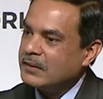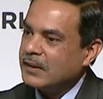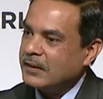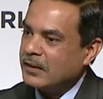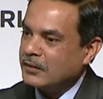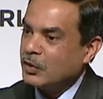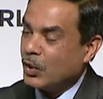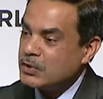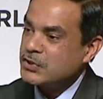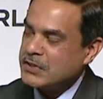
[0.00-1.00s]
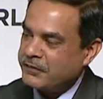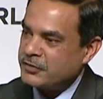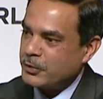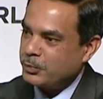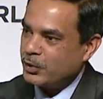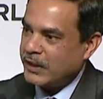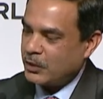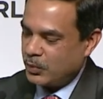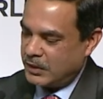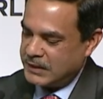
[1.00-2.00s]
that London also suffers from poor air
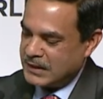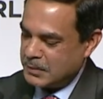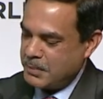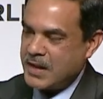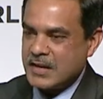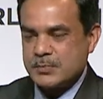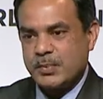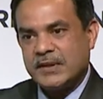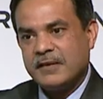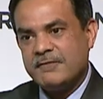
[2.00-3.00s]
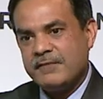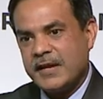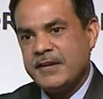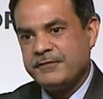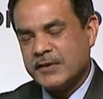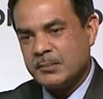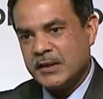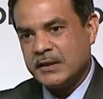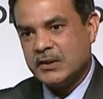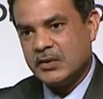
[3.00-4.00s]
quality, and the mayor has put that very
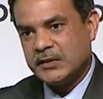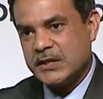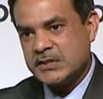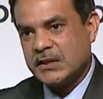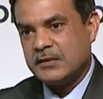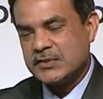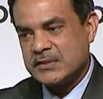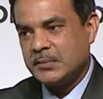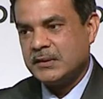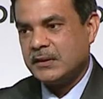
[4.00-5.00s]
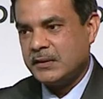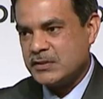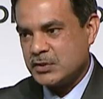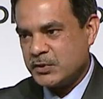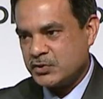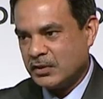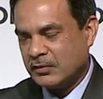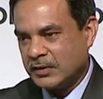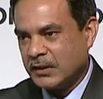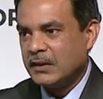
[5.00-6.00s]
firmly on the agenda for something that needs to be
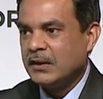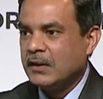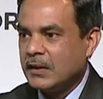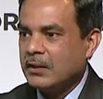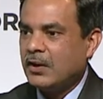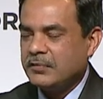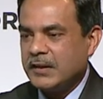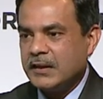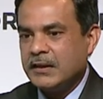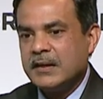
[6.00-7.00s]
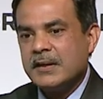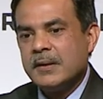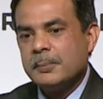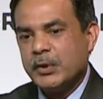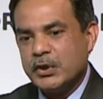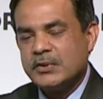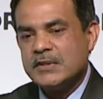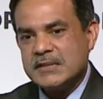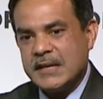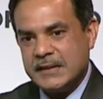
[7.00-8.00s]
solved. A lot of the
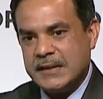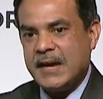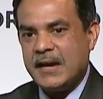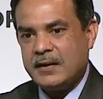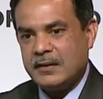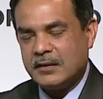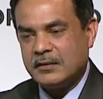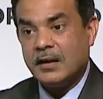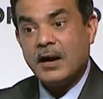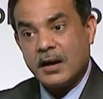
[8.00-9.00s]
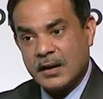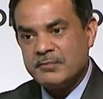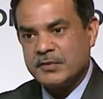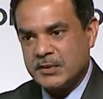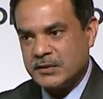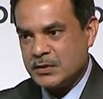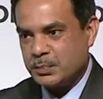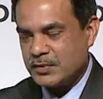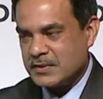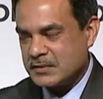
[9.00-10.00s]
pollutants in the air in London come from the
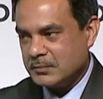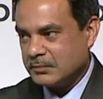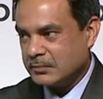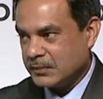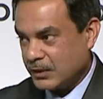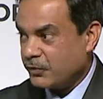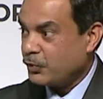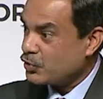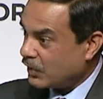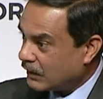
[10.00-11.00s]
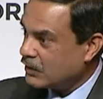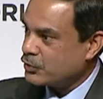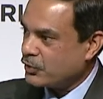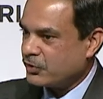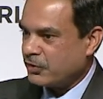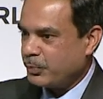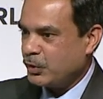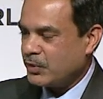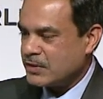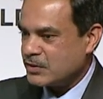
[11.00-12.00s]
transport system. There are, of course, other sources of
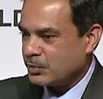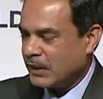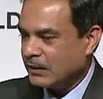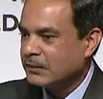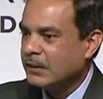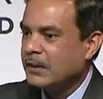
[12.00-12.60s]
pollutants as well.